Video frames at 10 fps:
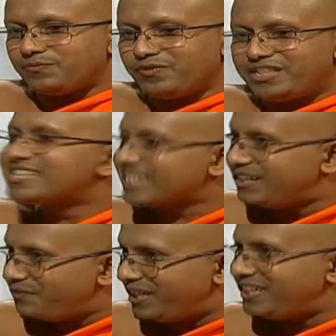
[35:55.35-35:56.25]
which is
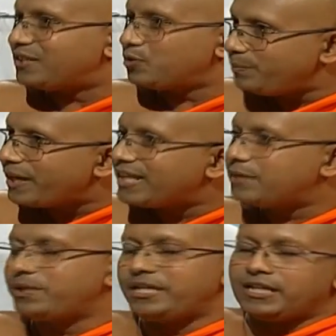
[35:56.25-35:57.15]
convenient to him at
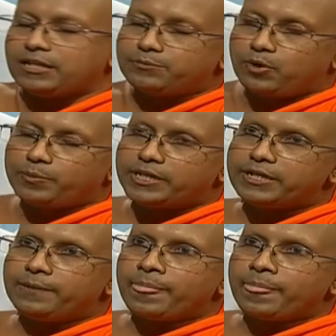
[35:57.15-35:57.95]
that particular moment.